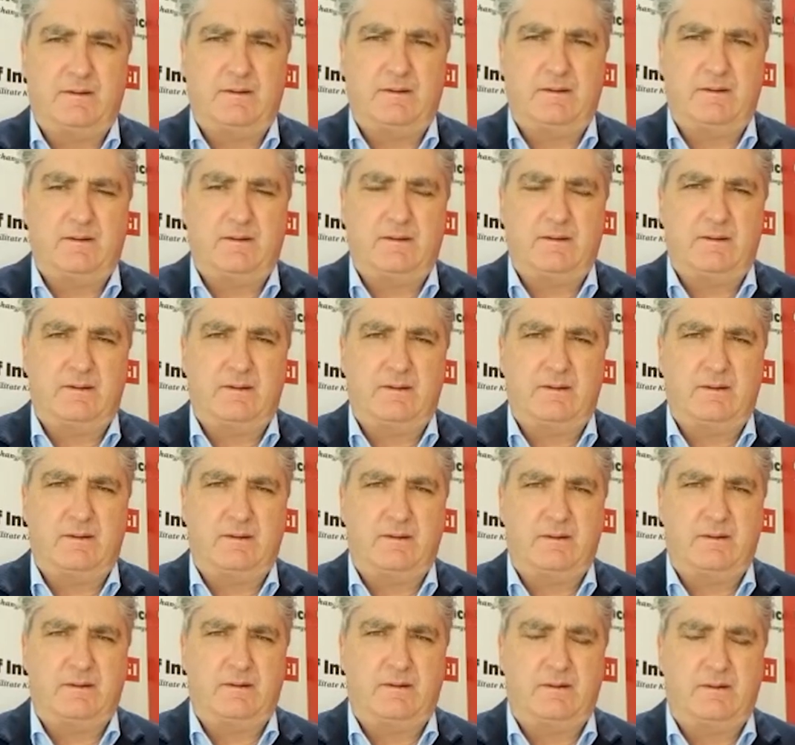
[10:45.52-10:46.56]

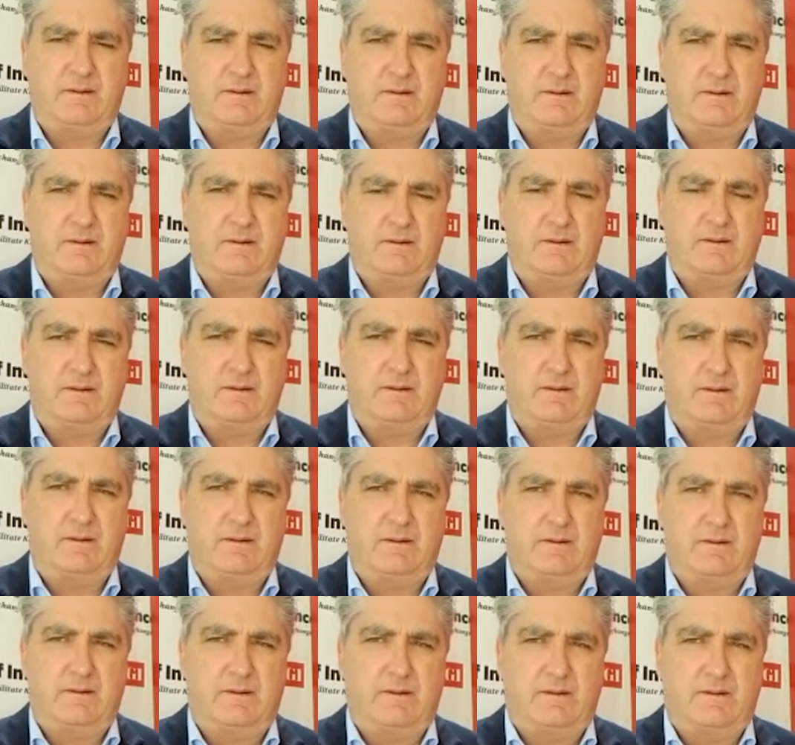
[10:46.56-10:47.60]

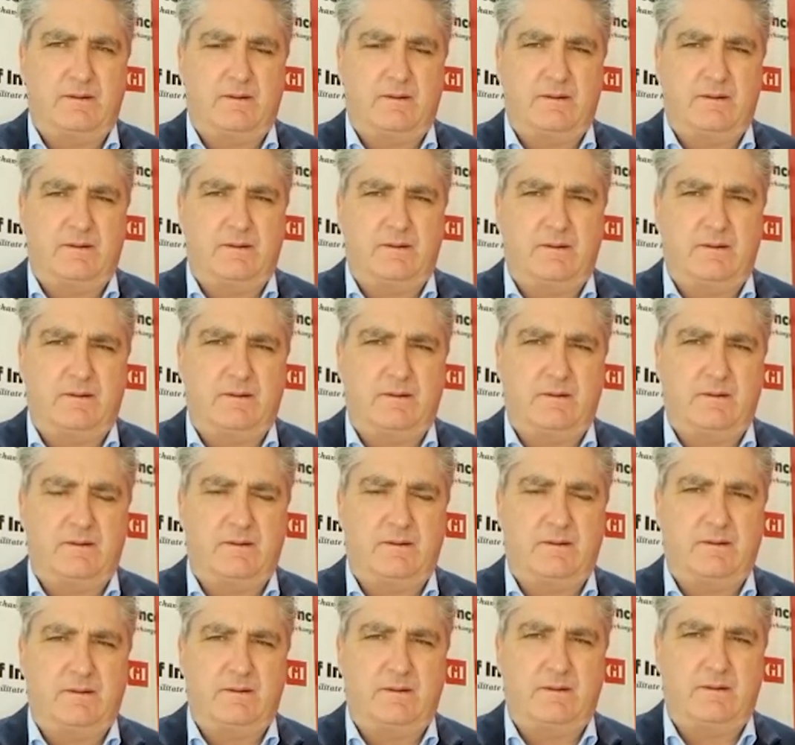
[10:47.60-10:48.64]

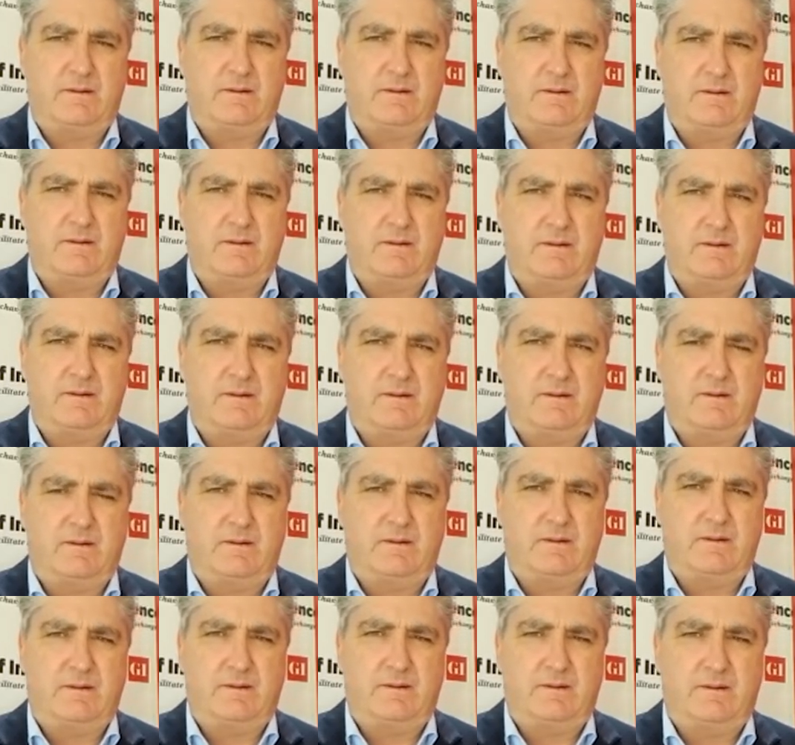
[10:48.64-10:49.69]

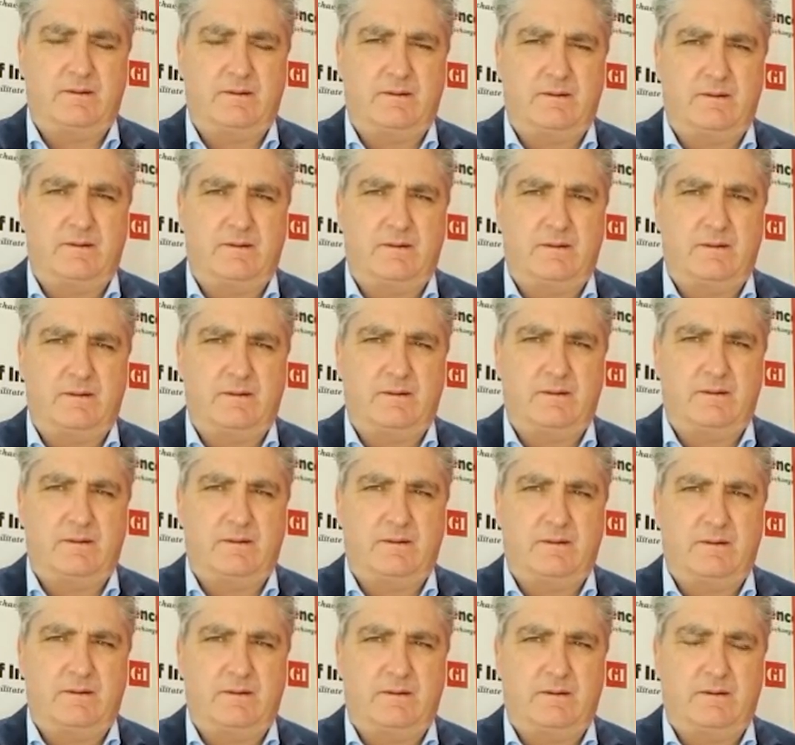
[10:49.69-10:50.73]

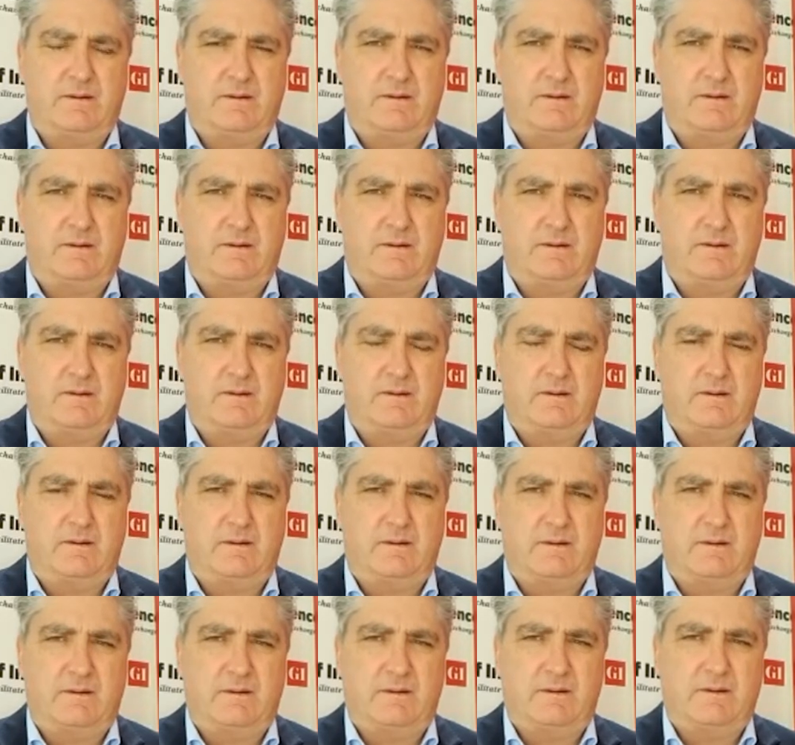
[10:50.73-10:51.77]

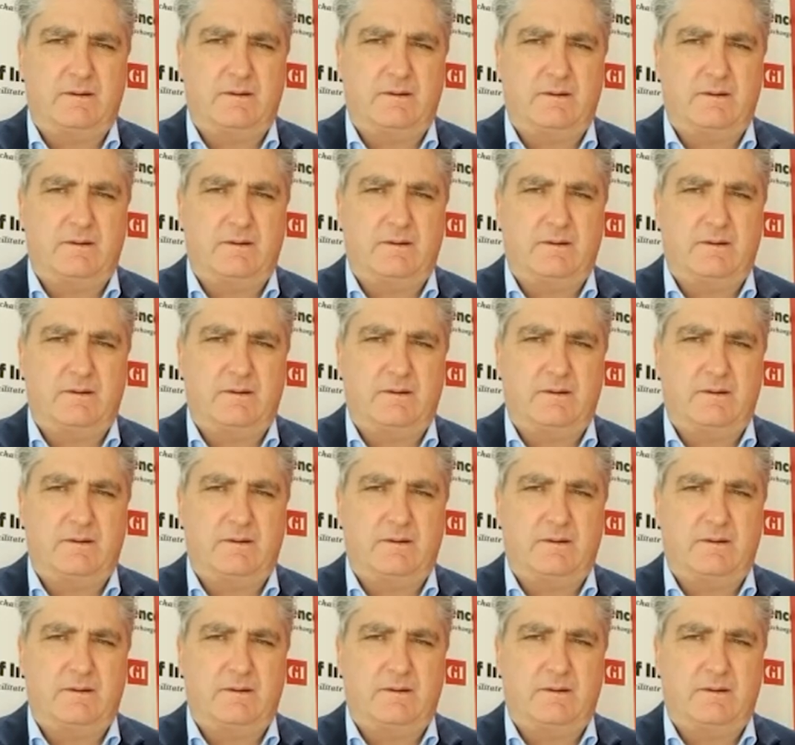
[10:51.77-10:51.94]
(silent)